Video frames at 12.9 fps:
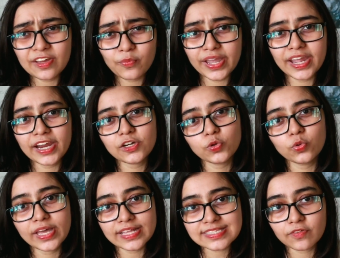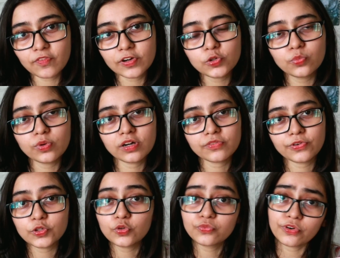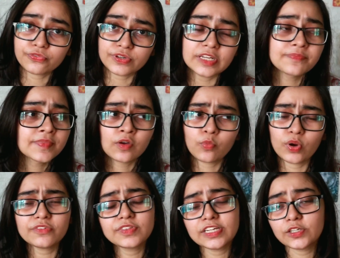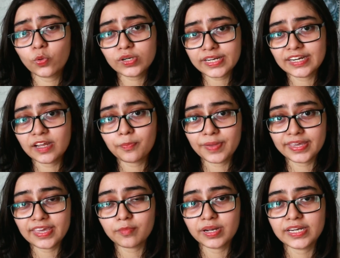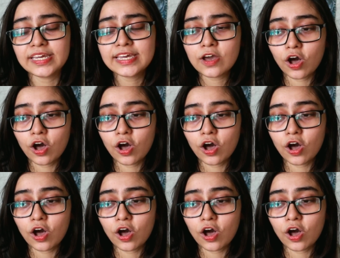way to get someone to work for you for free. What if they don't end up making money?